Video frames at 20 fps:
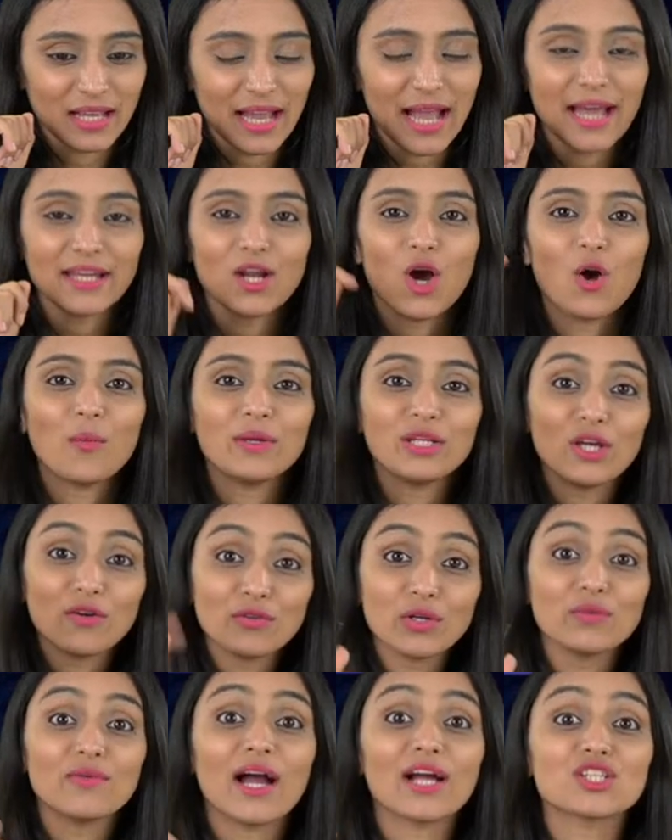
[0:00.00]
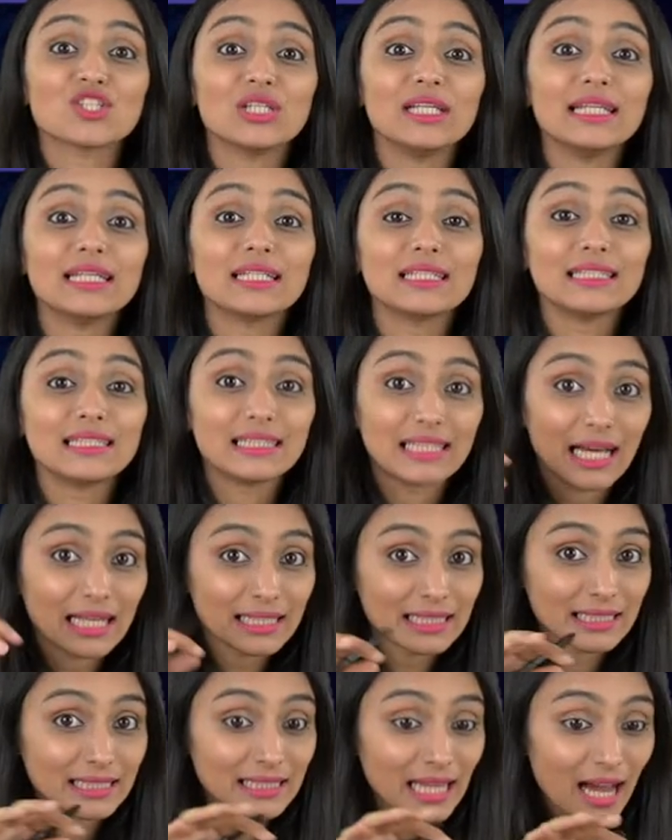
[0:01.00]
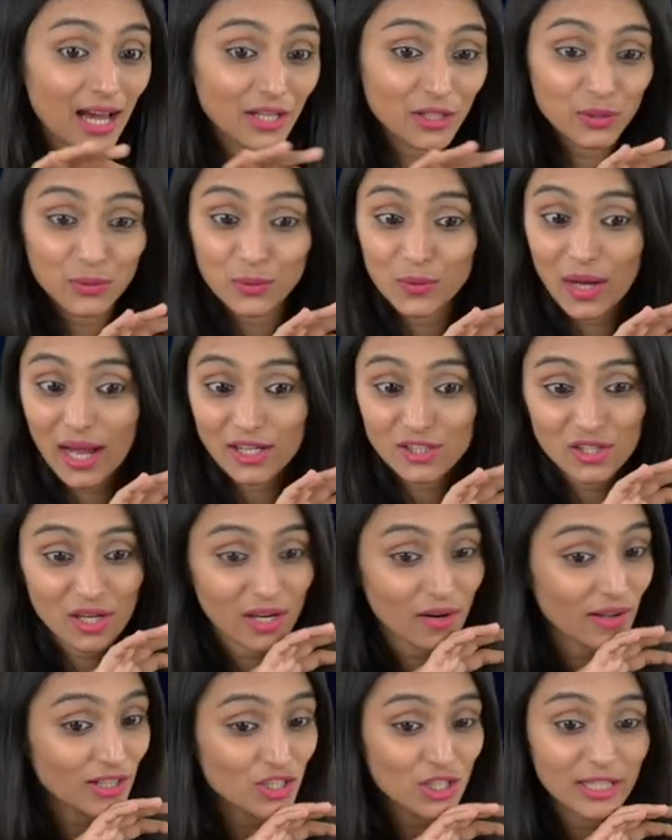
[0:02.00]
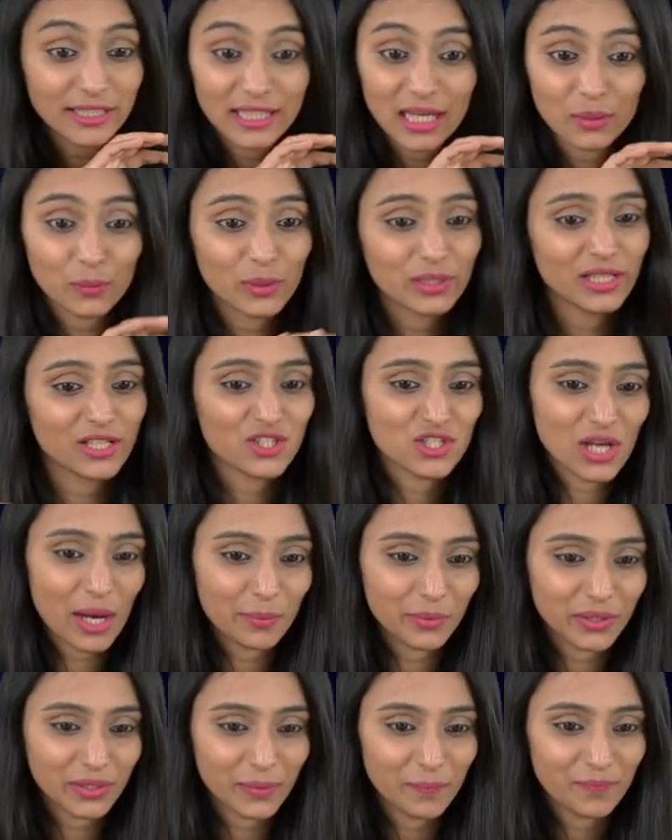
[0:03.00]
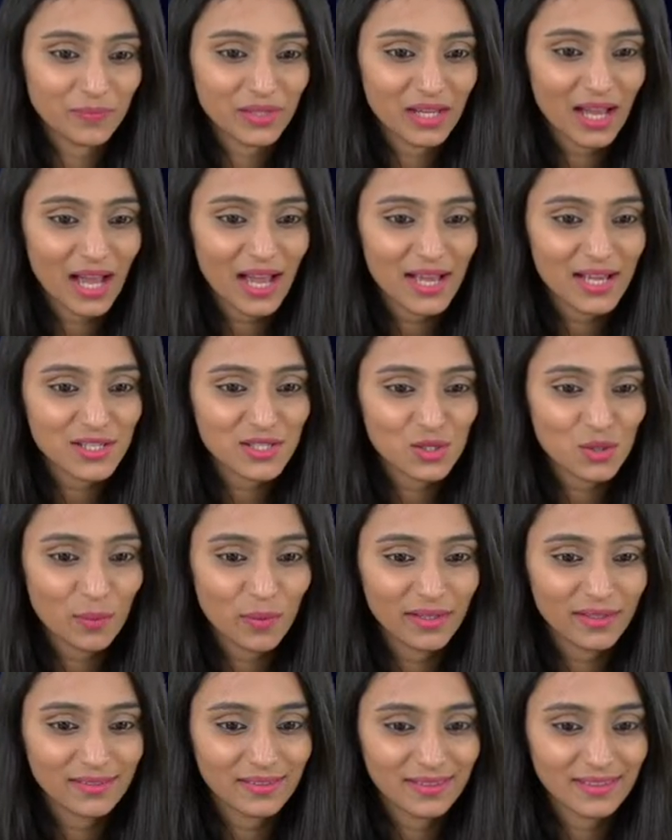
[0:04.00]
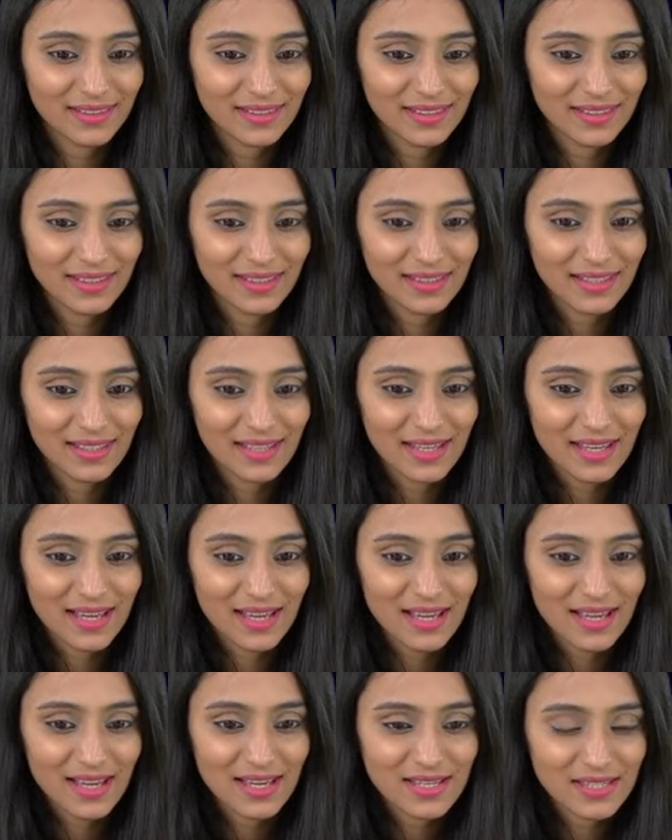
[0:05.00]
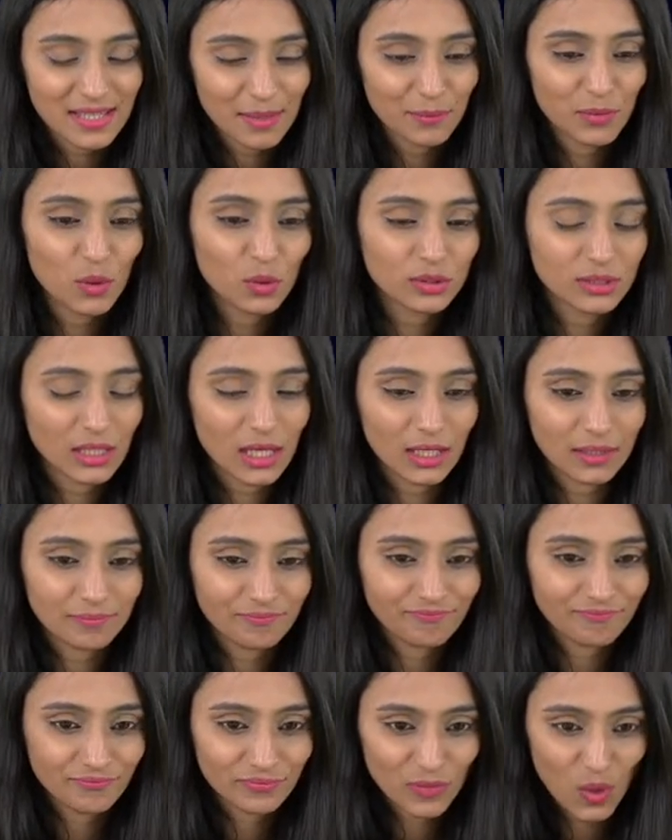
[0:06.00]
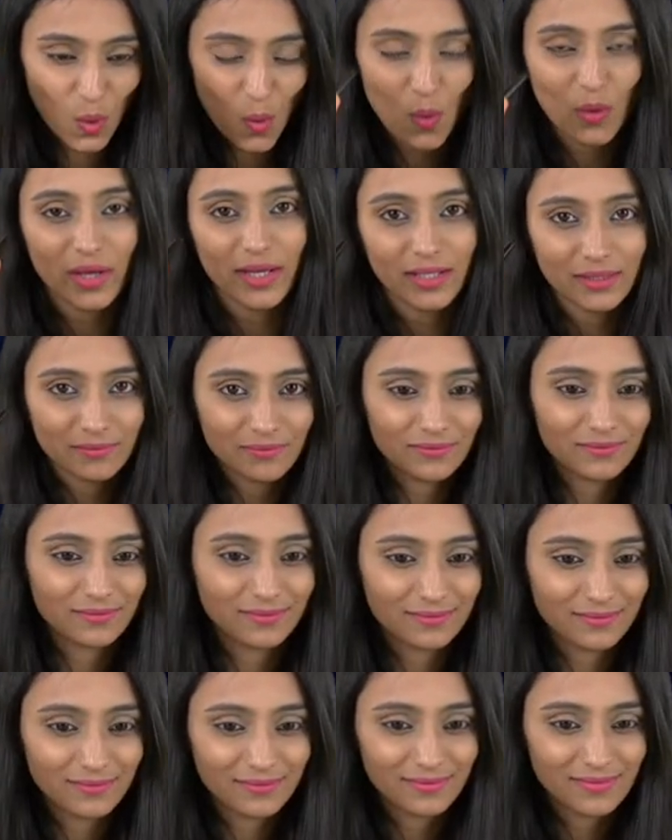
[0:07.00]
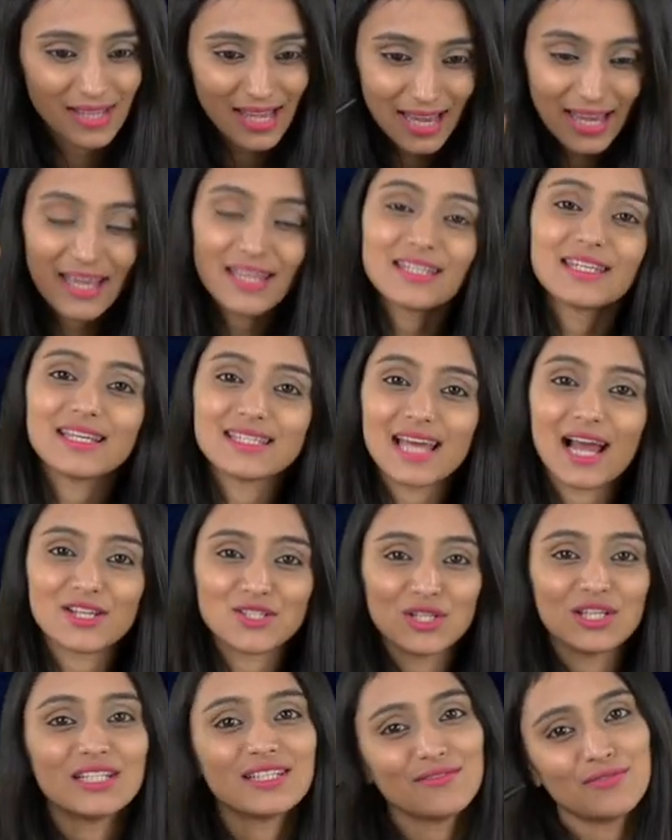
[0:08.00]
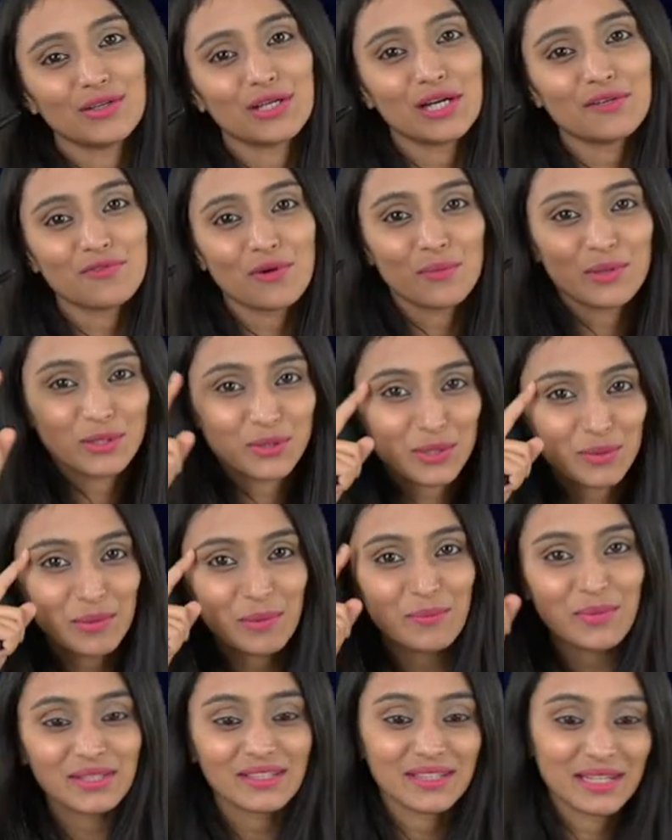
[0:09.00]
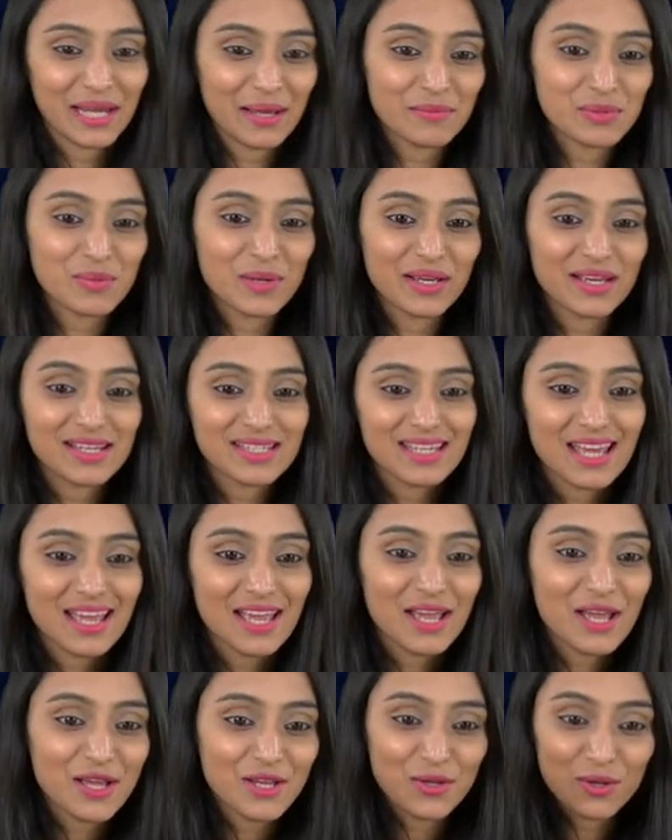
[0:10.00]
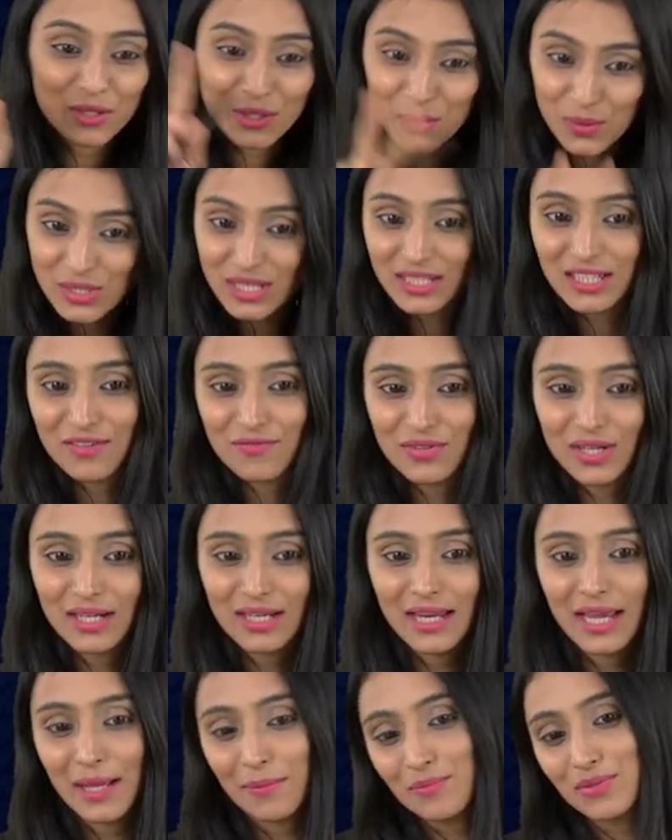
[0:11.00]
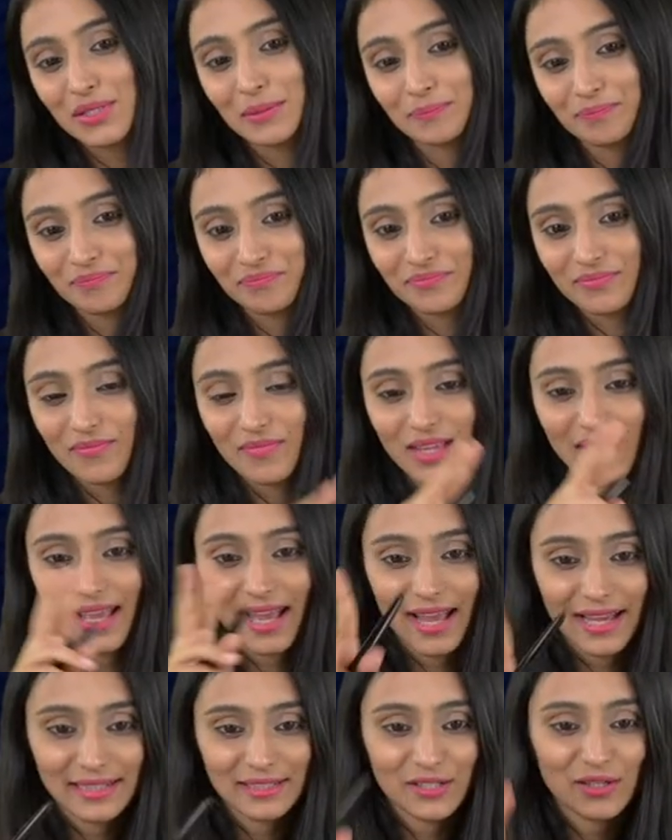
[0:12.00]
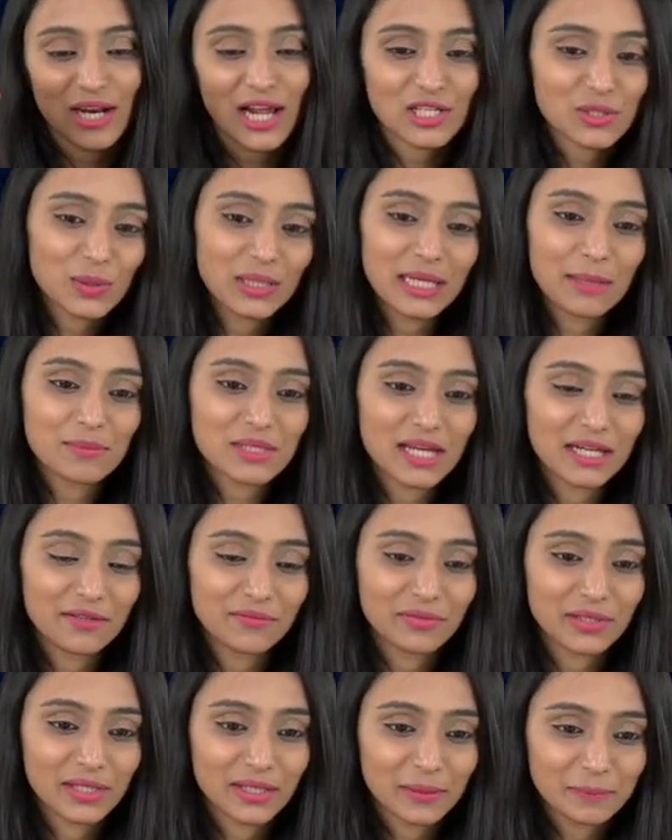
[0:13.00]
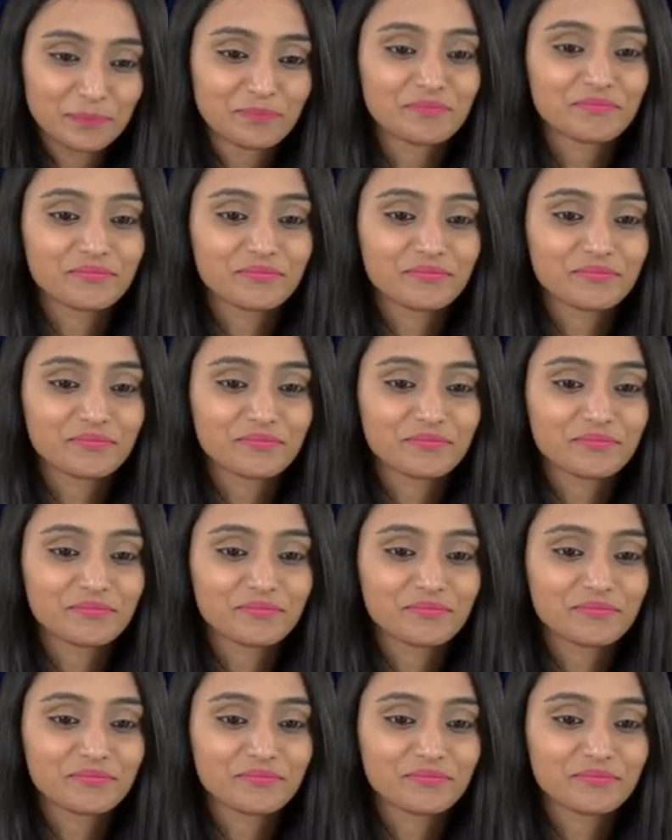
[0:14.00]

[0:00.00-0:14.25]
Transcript: And how many of you have actually done, are you act, are actually done with this chapter? Hi Sumit. Samyukta. Okay. It is actually difficult for me to remember the names because you are using different names and your actual names are different.